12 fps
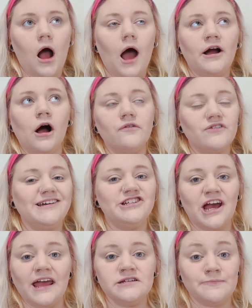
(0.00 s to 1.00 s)
I can't really
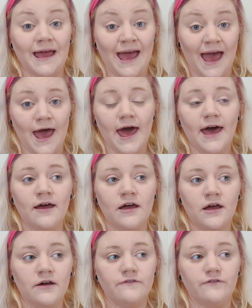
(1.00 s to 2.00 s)
change my hair
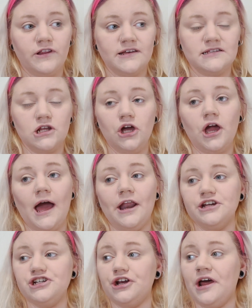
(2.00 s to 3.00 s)
for this look,
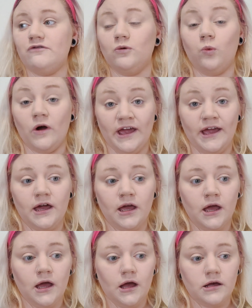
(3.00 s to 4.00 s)
and I don't have a wig,
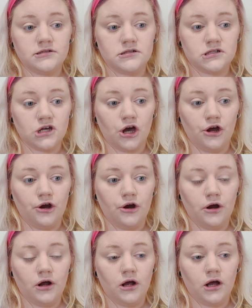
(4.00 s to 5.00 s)
so
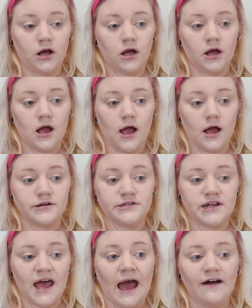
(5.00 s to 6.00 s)

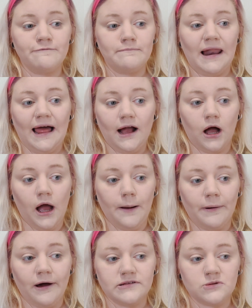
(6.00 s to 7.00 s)
to have black
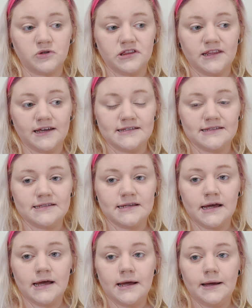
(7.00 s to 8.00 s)
eyebrows with this
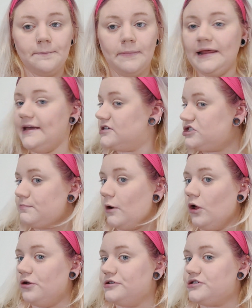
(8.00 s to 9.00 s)
bleach
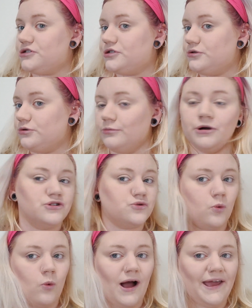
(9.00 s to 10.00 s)
blonde,
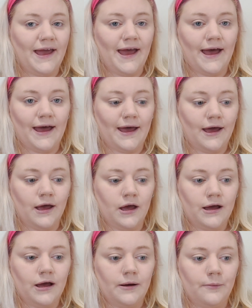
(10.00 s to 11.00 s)
almost white hair
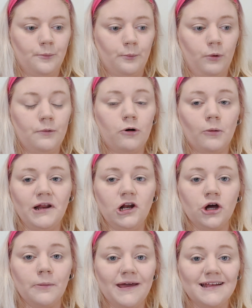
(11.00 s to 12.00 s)
would probably
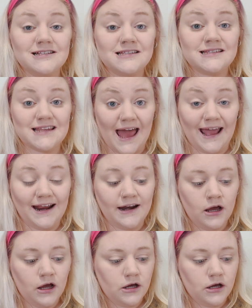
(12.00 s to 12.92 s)
look a bit insane.